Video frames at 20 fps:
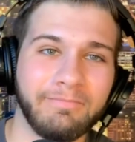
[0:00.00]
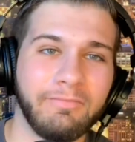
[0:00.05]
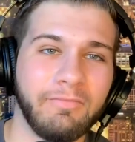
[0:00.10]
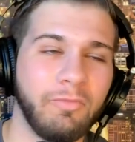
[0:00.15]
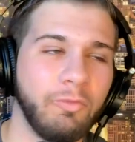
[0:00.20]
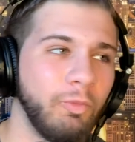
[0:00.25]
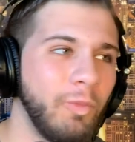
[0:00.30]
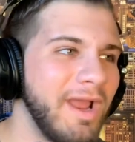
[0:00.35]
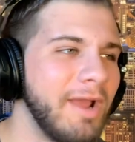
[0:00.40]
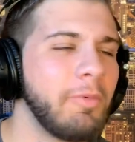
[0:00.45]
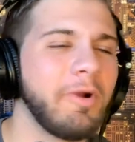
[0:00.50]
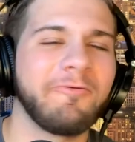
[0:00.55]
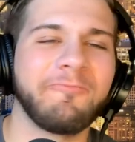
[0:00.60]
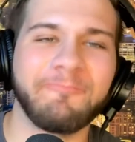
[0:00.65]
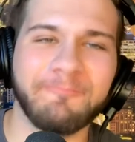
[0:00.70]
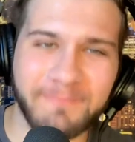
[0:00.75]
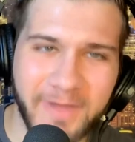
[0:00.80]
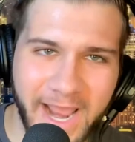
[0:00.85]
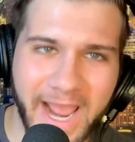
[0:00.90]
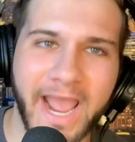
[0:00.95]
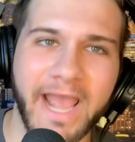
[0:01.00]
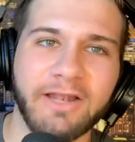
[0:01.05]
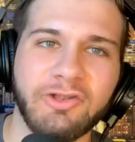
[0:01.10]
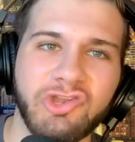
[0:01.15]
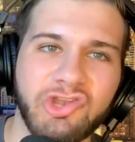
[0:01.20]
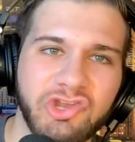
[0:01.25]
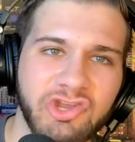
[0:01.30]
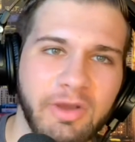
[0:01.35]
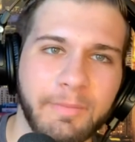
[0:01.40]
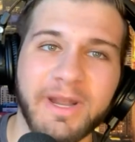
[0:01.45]
We were fed
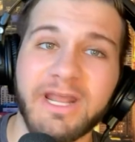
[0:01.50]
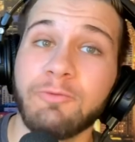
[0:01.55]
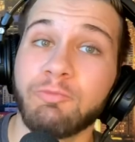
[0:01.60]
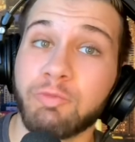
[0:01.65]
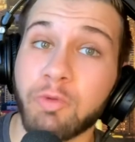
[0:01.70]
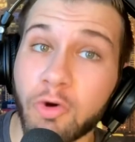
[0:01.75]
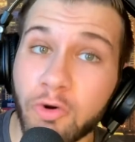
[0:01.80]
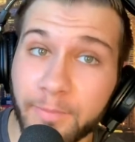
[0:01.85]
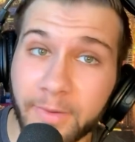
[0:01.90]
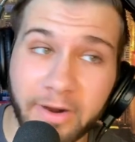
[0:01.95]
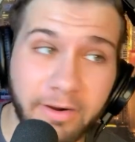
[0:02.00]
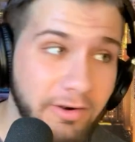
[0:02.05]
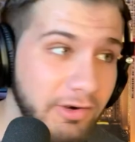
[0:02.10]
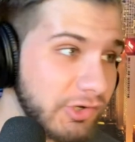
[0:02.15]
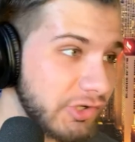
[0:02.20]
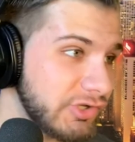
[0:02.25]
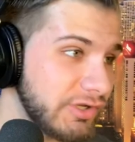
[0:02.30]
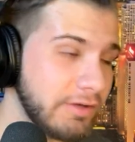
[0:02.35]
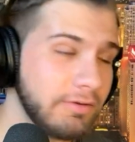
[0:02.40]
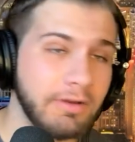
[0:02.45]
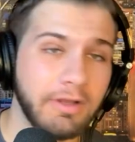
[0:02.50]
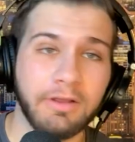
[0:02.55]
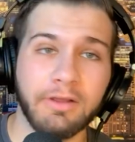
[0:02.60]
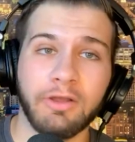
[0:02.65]
so many rumors and